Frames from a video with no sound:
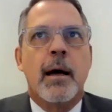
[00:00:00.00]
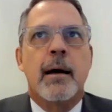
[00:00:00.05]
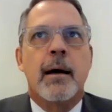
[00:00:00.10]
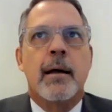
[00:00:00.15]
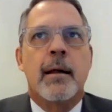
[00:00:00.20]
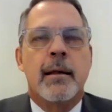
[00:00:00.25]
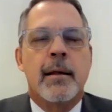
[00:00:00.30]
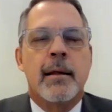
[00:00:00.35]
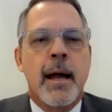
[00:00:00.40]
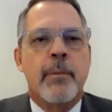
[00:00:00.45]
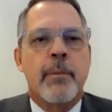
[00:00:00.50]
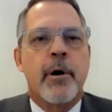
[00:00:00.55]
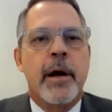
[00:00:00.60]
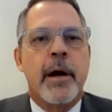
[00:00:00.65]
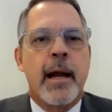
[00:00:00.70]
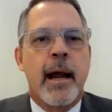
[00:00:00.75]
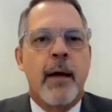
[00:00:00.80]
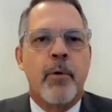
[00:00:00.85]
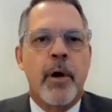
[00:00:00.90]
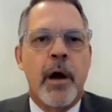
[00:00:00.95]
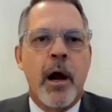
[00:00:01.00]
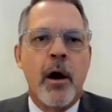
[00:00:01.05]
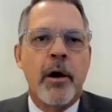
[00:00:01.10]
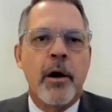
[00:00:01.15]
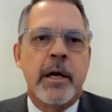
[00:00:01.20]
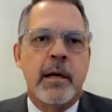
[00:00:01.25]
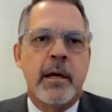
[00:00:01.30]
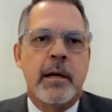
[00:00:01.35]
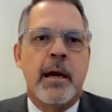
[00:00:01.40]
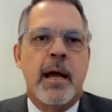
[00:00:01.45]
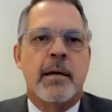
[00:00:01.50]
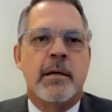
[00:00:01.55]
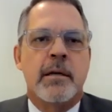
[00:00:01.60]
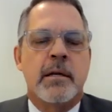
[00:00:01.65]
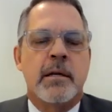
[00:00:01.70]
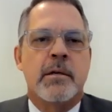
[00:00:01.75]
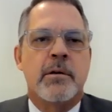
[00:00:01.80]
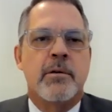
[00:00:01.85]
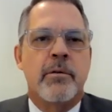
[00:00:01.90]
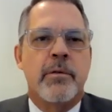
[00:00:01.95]
collaborate, and we are
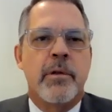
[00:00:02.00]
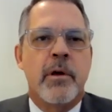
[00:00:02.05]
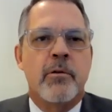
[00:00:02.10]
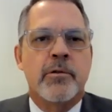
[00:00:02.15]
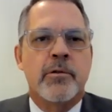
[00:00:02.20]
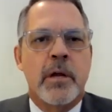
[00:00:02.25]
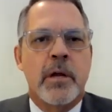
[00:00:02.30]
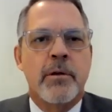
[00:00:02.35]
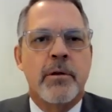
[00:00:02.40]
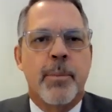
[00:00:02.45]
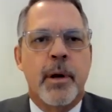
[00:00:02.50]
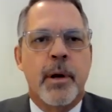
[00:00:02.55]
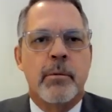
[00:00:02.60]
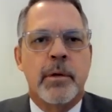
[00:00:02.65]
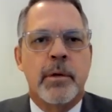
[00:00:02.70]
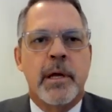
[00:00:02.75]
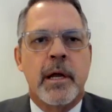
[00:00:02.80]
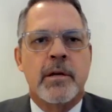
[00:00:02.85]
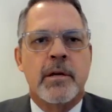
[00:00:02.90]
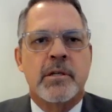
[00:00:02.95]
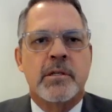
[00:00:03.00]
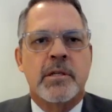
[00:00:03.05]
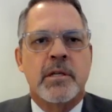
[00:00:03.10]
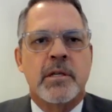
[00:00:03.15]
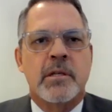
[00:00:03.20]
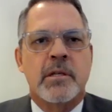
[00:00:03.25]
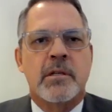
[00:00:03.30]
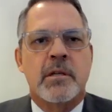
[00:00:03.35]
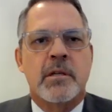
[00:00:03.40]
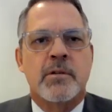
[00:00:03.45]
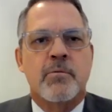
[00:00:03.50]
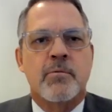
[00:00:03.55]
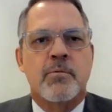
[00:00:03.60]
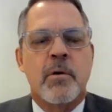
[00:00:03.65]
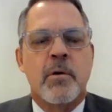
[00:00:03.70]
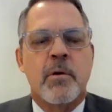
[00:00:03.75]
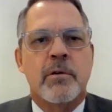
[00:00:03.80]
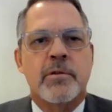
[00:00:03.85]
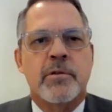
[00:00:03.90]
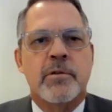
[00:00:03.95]
connected to those other public agencies as
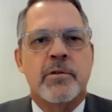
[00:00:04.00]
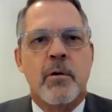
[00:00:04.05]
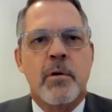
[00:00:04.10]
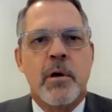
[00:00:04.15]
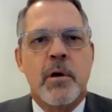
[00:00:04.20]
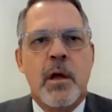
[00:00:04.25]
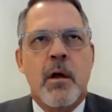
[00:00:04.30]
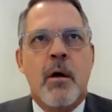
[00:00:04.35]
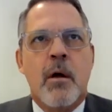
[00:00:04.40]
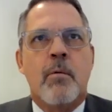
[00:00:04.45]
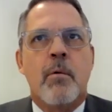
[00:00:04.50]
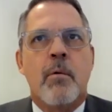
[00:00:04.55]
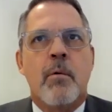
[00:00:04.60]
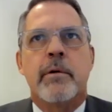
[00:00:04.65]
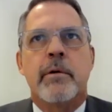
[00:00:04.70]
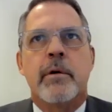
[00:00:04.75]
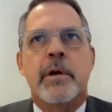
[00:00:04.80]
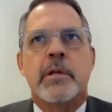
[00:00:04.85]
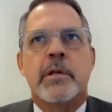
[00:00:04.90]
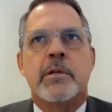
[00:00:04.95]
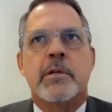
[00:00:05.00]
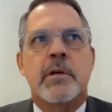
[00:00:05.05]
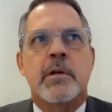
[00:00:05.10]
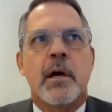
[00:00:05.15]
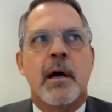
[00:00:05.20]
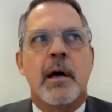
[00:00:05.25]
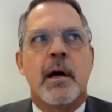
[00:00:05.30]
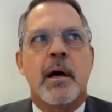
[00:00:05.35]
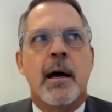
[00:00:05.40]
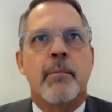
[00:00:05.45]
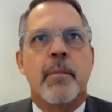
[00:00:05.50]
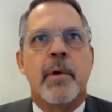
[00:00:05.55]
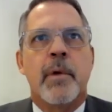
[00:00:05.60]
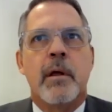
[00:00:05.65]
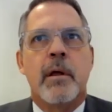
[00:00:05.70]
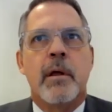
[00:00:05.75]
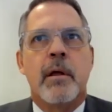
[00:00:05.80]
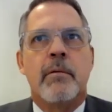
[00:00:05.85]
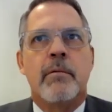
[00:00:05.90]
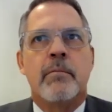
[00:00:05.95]
well. So whether it's
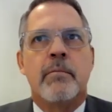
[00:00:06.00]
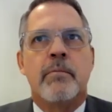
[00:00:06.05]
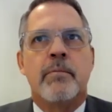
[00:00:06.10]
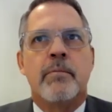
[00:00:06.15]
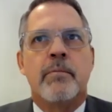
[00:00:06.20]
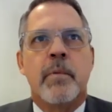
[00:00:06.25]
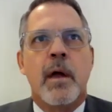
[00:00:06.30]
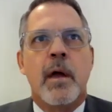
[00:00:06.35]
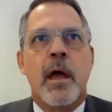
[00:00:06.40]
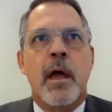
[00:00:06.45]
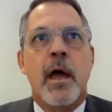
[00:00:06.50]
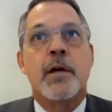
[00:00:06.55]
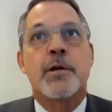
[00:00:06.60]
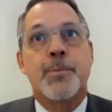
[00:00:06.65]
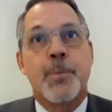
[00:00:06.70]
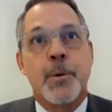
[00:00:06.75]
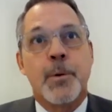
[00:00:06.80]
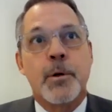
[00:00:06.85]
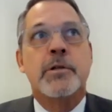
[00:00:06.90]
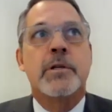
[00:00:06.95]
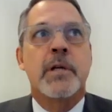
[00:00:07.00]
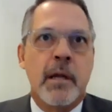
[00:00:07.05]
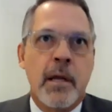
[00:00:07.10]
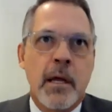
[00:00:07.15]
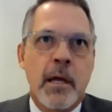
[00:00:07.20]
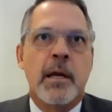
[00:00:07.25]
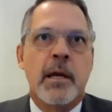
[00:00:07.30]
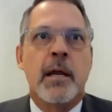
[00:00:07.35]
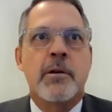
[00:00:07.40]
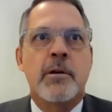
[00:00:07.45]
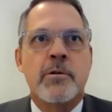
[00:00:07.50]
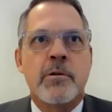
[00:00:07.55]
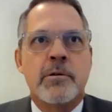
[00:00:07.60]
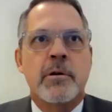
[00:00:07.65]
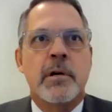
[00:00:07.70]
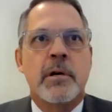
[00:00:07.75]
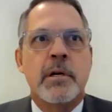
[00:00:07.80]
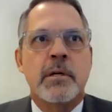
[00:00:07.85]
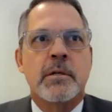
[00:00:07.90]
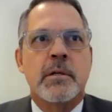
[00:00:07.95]
experts in
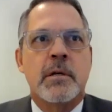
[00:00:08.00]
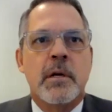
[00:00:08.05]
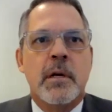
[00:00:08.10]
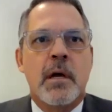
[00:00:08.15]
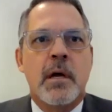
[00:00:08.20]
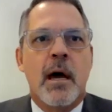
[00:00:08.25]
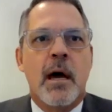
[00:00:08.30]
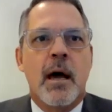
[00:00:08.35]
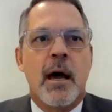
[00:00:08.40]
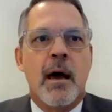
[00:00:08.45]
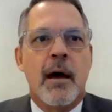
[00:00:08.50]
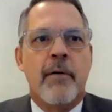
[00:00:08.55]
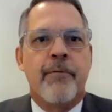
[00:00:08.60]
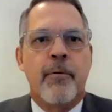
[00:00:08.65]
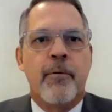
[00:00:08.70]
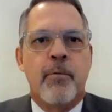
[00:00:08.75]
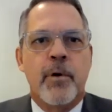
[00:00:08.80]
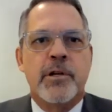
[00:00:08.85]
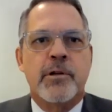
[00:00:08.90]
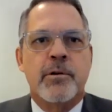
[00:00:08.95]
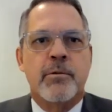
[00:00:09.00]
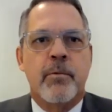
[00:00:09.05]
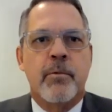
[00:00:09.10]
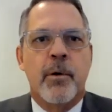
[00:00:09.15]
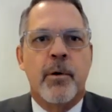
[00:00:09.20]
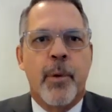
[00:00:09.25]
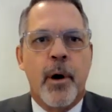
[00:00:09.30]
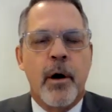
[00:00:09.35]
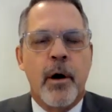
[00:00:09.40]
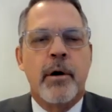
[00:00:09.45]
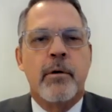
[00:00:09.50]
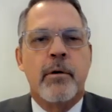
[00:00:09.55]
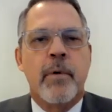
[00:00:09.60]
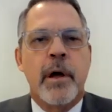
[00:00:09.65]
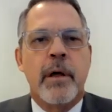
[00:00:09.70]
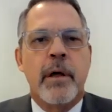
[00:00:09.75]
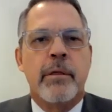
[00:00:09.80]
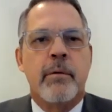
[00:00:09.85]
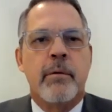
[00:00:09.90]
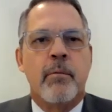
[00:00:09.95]
industries, for which we're partnered
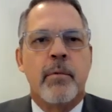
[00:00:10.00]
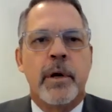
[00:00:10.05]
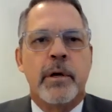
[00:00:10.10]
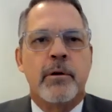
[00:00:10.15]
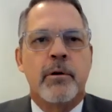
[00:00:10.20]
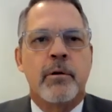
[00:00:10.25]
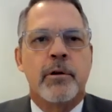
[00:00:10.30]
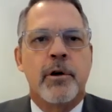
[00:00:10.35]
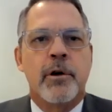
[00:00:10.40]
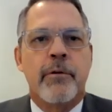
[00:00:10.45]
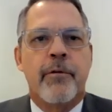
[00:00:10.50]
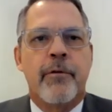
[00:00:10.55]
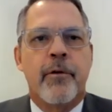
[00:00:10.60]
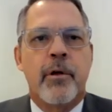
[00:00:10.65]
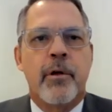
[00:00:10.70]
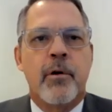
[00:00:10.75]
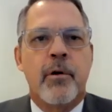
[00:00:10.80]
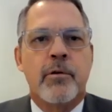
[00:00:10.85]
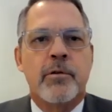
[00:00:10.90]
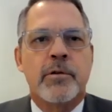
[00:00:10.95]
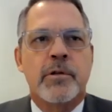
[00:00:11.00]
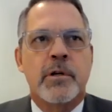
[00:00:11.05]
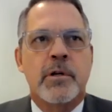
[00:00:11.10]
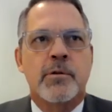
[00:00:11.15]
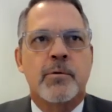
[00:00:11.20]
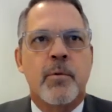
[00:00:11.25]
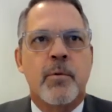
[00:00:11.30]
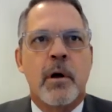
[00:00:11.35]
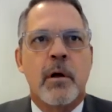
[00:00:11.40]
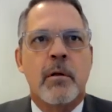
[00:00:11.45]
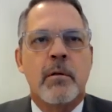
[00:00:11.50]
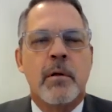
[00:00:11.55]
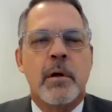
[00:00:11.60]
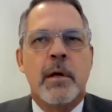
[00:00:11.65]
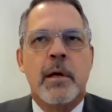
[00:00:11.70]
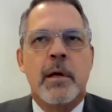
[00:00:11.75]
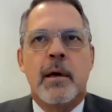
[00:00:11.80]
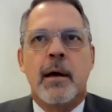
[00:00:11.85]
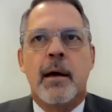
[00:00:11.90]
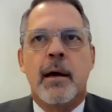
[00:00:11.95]
with. We do look for those as well.
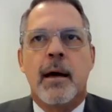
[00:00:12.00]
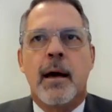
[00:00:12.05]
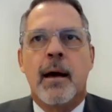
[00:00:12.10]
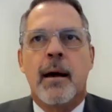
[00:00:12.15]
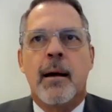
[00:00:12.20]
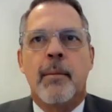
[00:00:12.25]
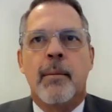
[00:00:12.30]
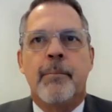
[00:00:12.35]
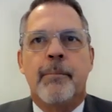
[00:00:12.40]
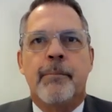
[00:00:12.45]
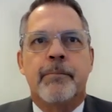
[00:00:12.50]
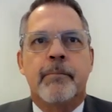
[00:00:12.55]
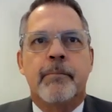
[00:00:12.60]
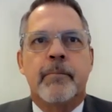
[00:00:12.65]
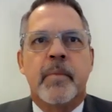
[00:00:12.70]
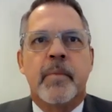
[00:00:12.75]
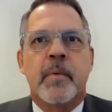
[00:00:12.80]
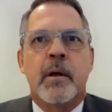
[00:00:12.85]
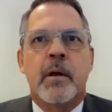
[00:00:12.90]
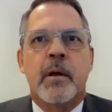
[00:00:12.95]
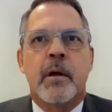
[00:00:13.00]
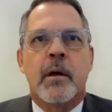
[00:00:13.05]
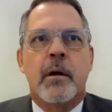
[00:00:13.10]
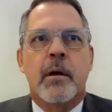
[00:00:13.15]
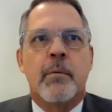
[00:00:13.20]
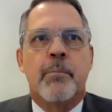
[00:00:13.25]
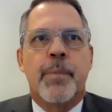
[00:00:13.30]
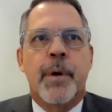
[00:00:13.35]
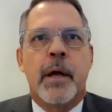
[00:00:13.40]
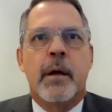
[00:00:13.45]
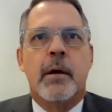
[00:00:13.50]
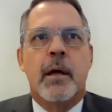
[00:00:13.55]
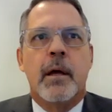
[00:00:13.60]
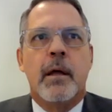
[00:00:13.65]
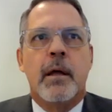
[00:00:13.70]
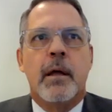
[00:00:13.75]
But